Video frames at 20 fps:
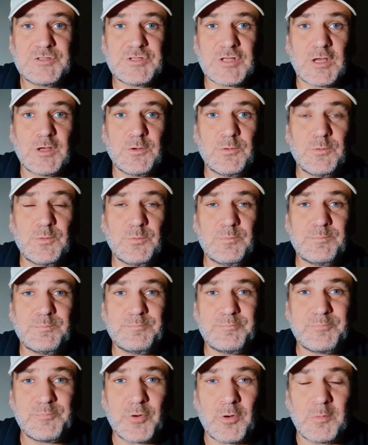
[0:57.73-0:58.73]
So
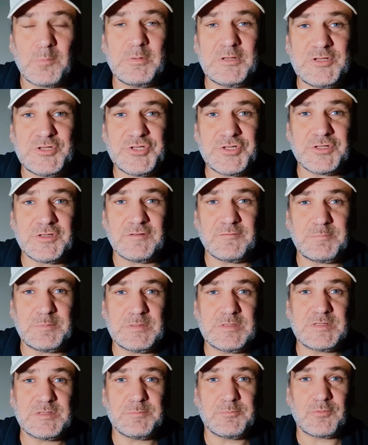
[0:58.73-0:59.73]
probably shouldn't have
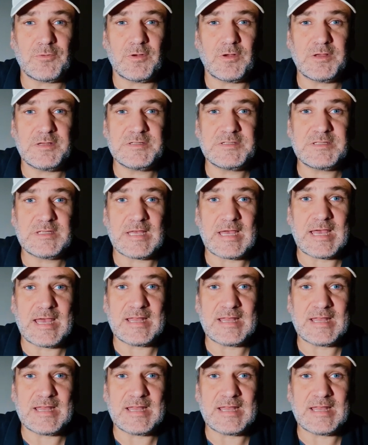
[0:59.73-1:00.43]
been surprised